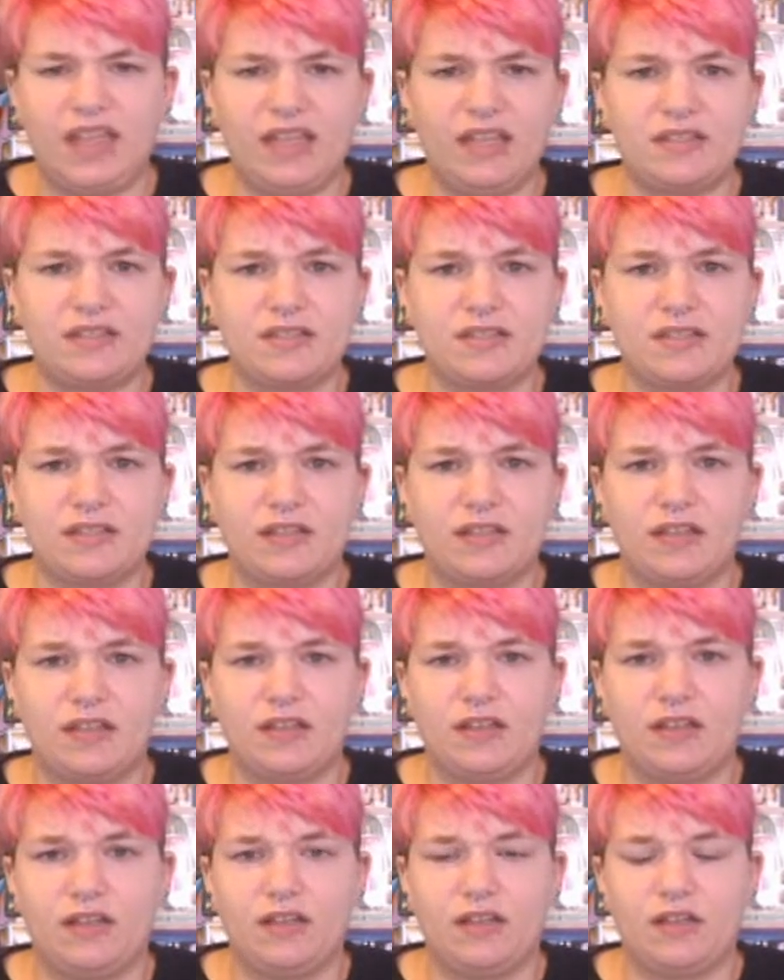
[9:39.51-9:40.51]
it's
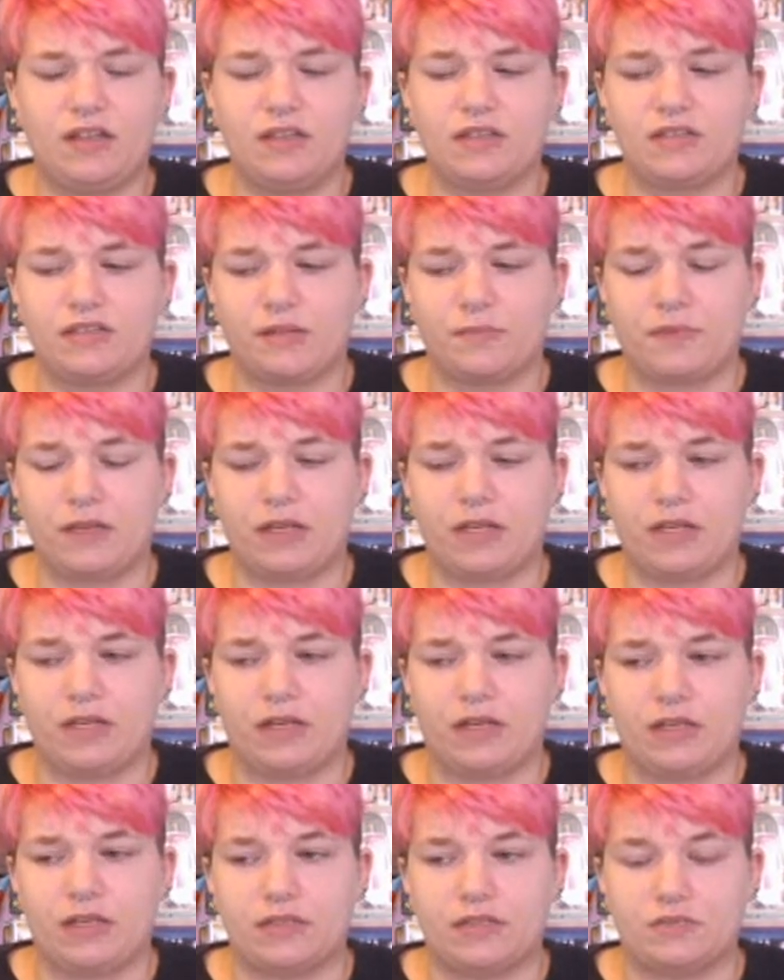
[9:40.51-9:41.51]
something
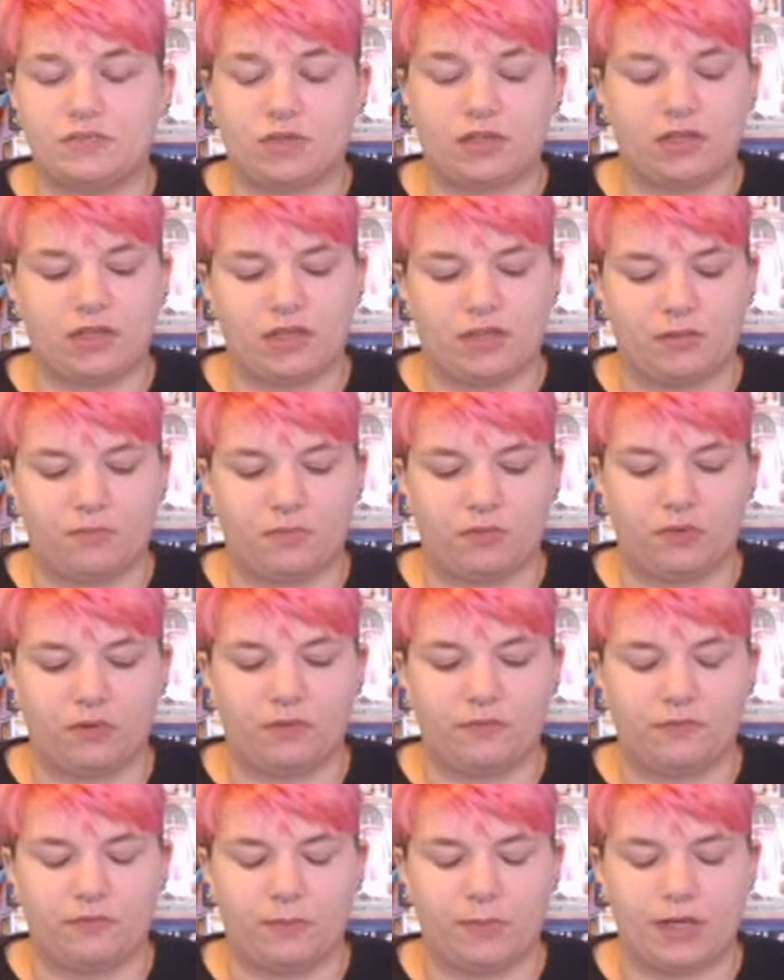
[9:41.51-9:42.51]
that is really
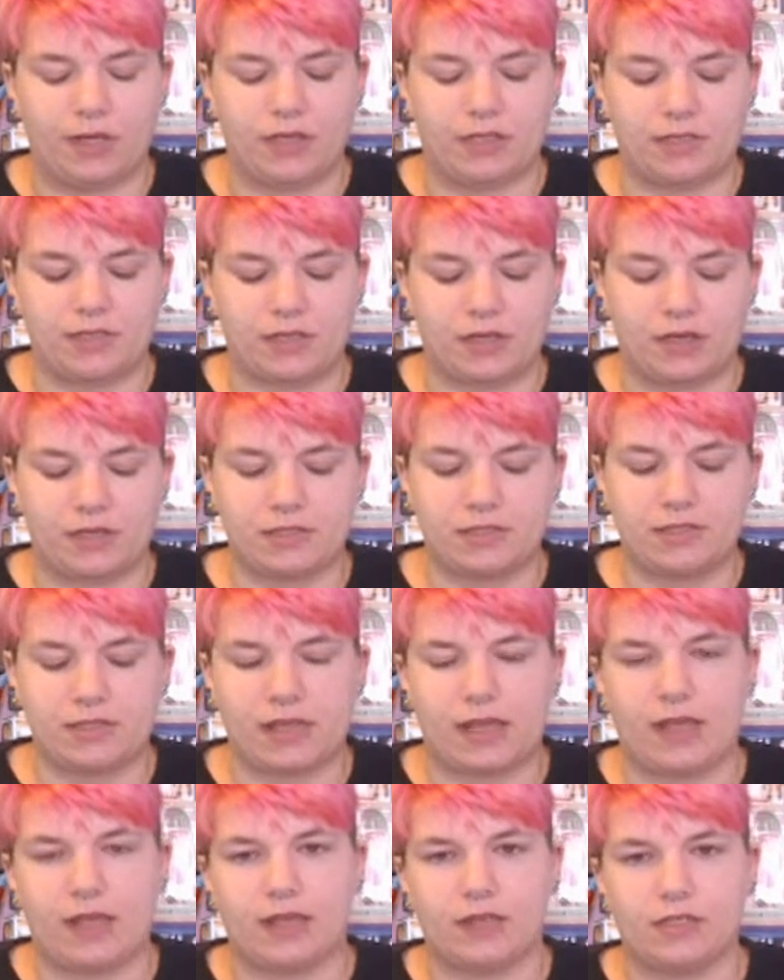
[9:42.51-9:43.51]
important for me to discuss,
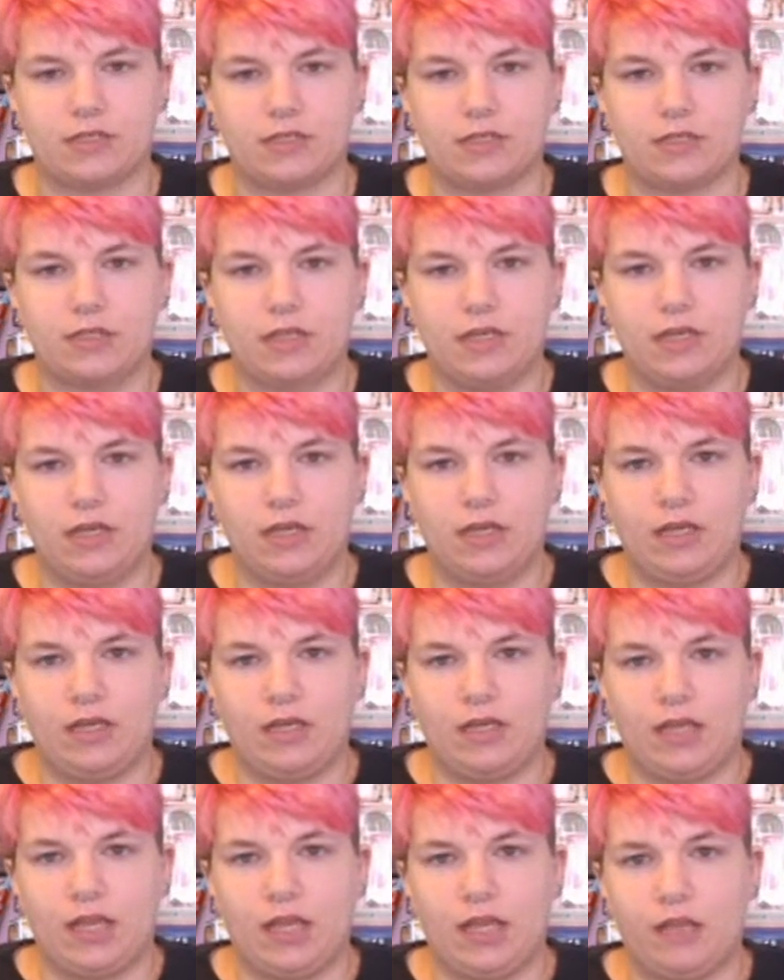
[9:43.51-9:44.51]
and
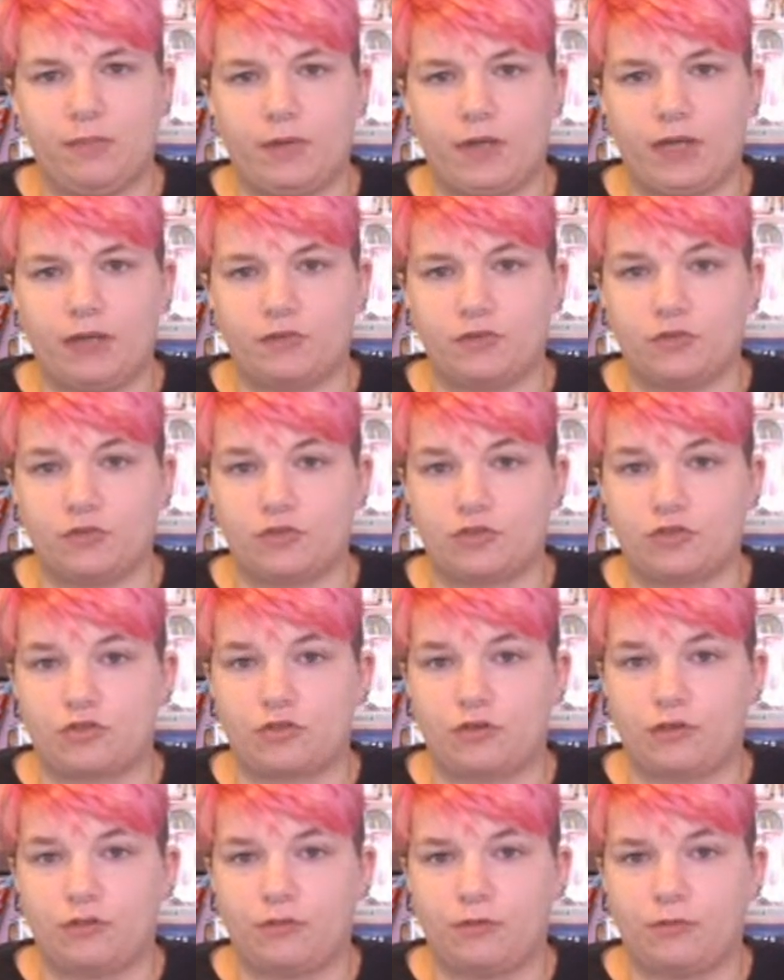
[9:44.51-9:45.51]
anybody else who's
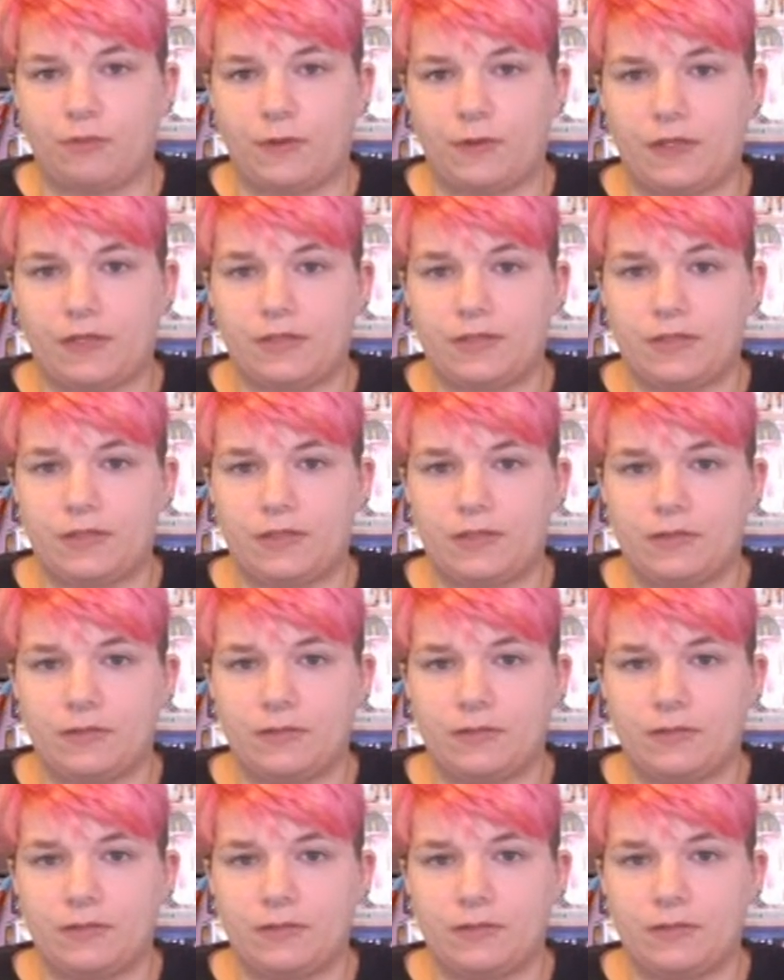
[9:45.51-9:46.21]
struggling with this,